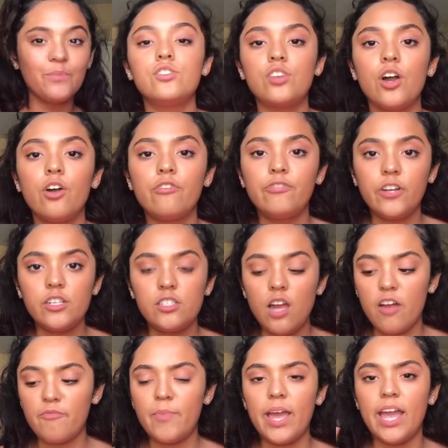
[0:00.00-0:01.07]
So first
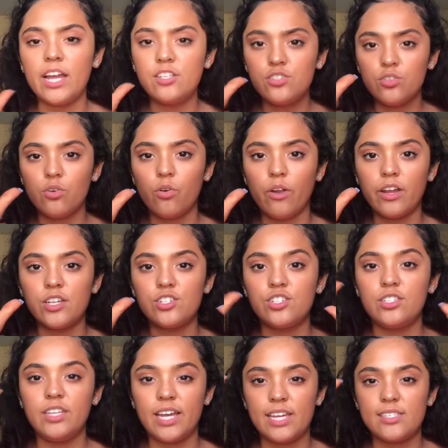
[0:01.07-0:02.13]
off, my hands are
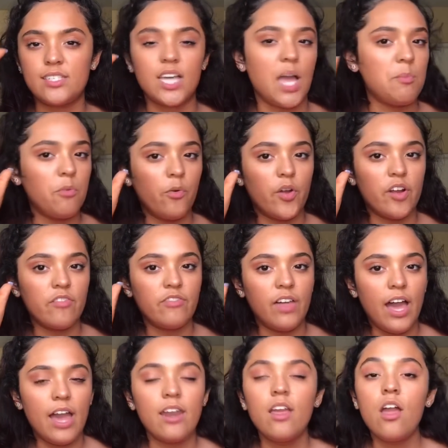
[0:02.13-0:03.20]
orange. Yes, I'm aware of
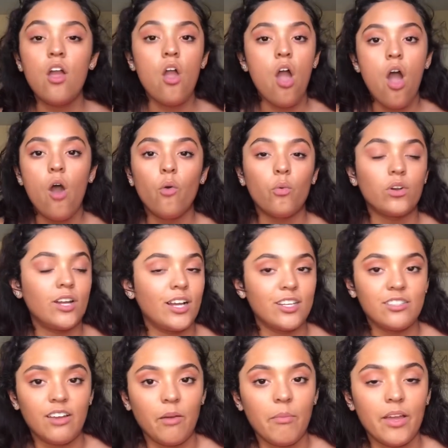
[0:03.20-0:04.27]
that. We're not gonna
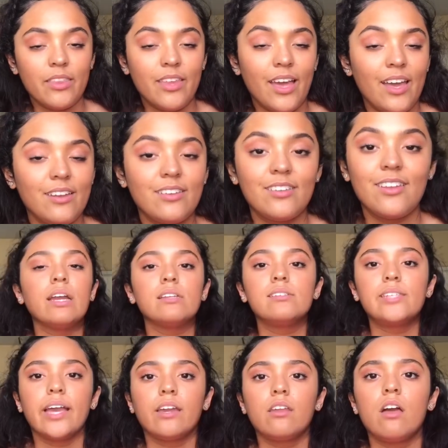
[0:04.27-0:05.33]
talk about that. And
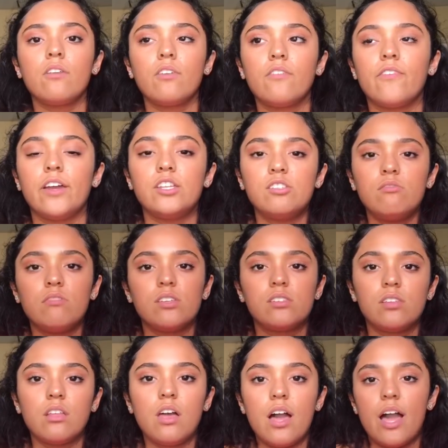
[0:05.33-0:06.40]
second off, if I do this
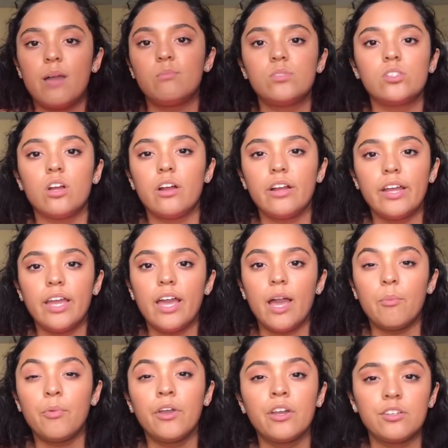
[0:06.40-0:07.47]
a lot, I'm sorry.
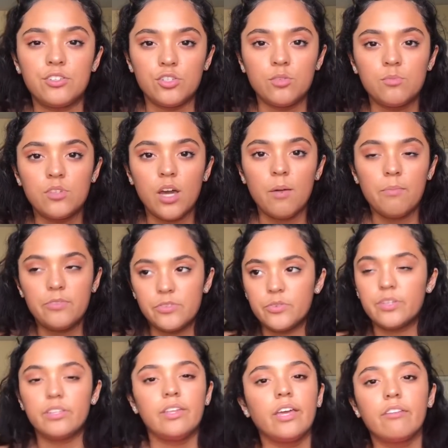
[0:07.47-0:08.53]
I'm wearing a tube top, so
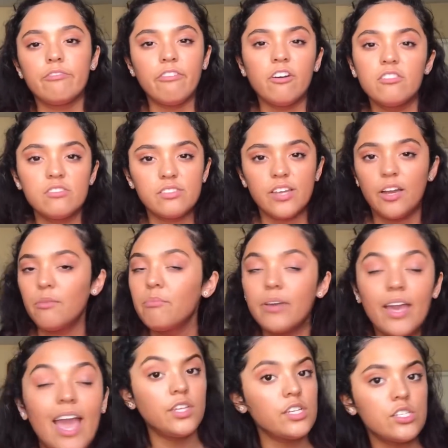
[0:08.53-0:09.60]
it like falls down.
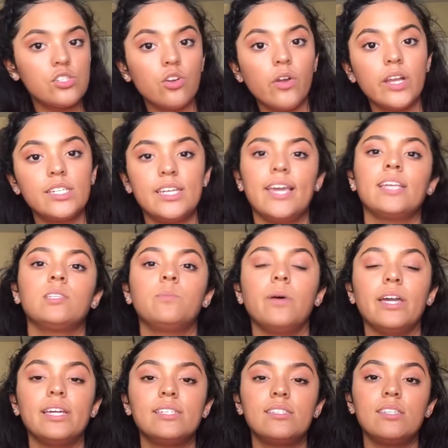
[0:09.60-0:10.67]
But this story takes
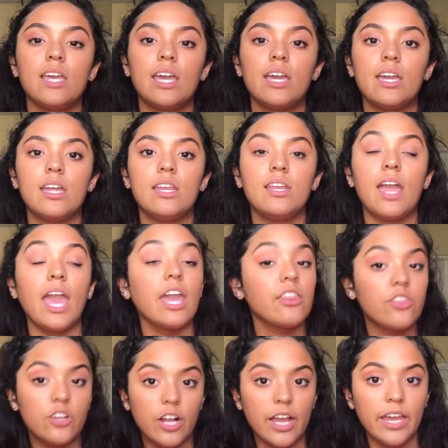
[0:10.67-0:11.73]
place in
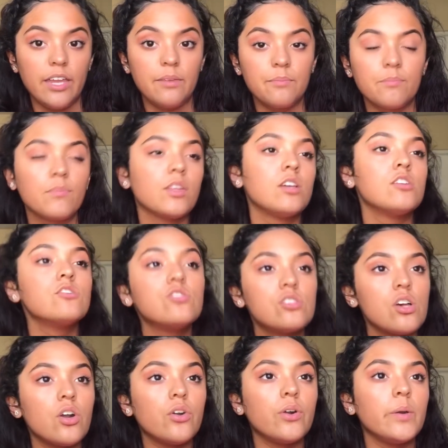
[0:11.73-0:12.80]
8th grade.
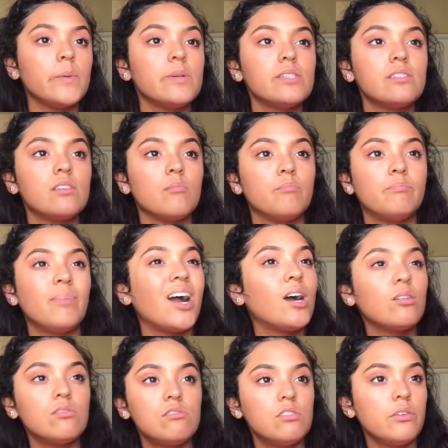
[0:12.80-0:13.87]
So it was
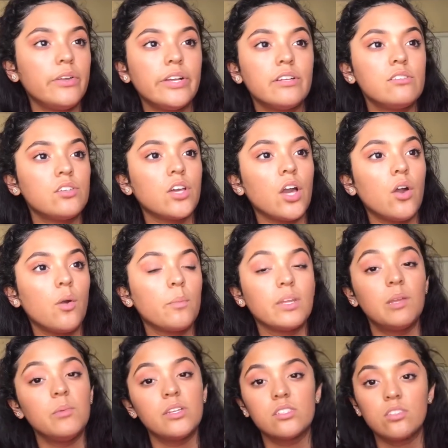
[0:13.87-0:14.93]
about 2 years ago. I'm
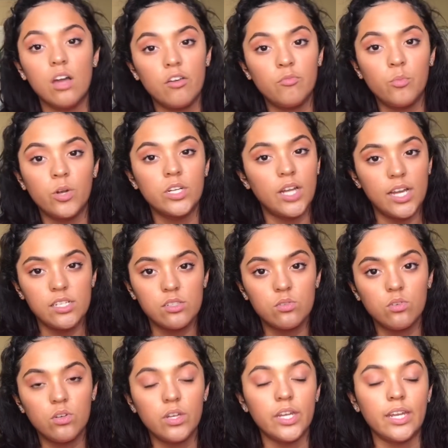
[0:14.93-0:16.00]
gonna be a sophomore in high
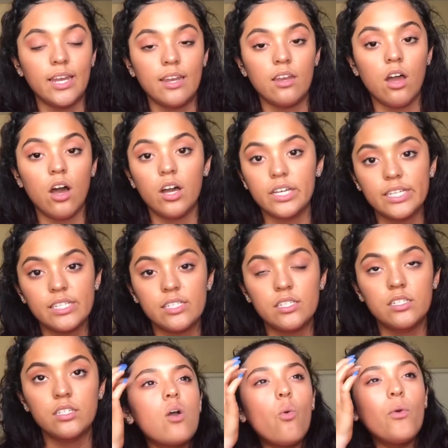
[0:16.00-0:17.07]
school in
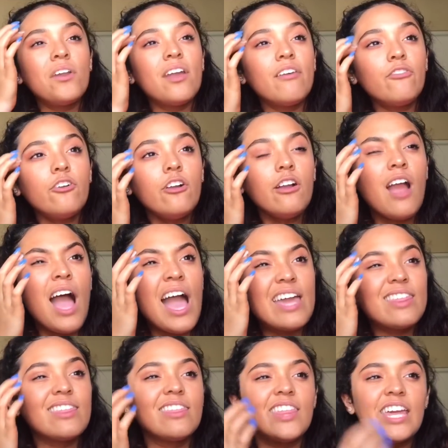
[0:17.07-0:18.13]
August. Whenever I
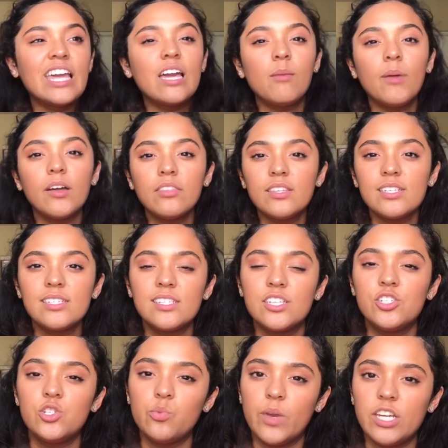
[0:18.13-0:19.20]
think about this
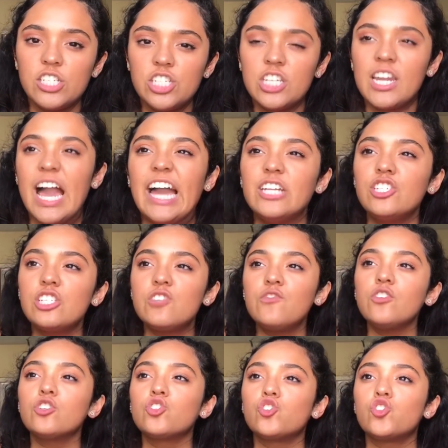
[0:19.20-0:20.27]
situation, I just
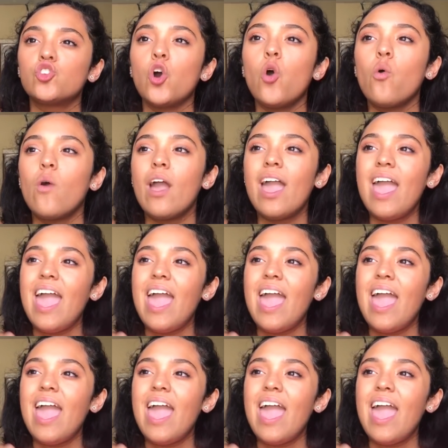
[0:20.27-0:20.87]
feel so